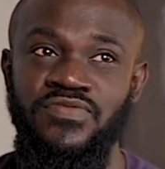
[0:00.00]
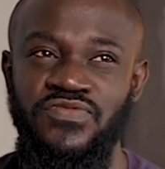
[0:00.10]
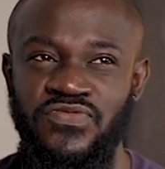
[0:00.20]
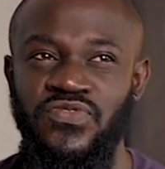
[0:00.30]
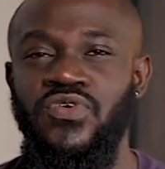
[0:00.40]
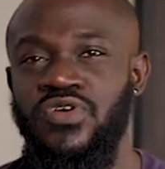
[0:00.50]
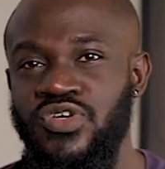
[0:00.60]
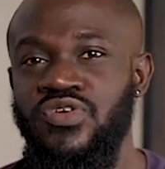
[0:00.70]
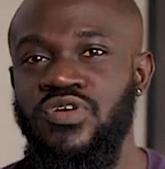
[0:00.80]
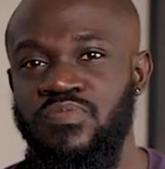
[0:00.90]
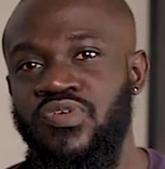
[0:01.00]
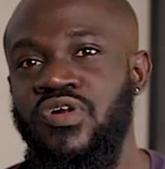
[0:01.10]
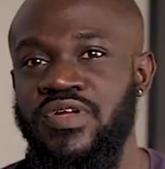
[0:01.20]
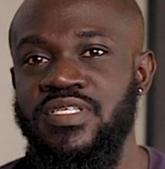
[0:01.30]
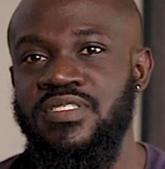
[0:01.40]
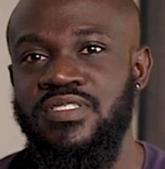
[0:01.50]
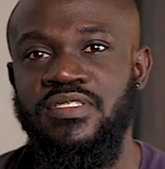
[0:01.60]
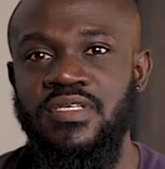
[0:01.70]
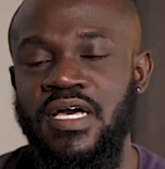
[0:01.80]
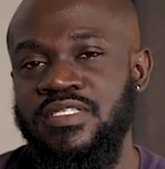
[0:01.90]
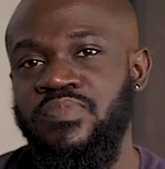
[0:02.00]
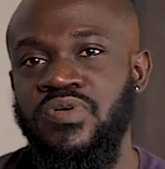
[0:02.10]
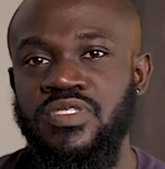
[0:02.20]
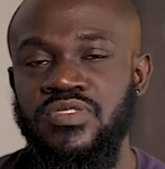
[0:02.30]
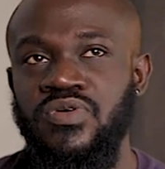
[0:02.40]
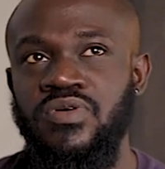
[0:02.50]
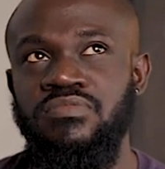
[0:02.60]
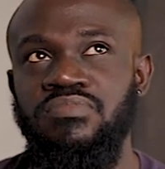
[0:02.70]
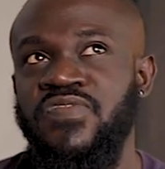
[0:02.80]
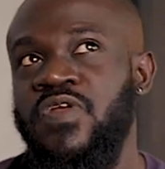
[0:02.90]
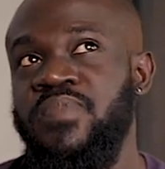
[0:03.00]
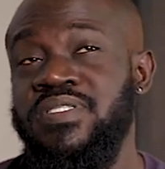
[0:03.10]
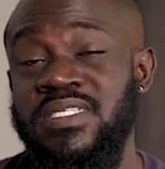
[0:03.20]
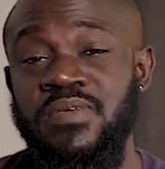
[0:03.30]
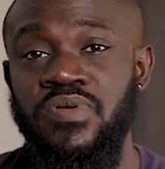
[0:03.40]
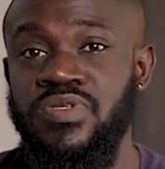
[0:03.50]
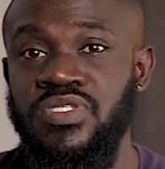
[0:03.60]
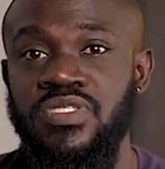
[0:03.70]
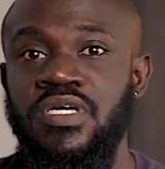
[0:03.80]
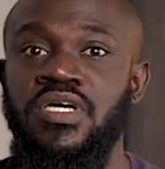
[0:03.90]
for your progress as a person or development as a person.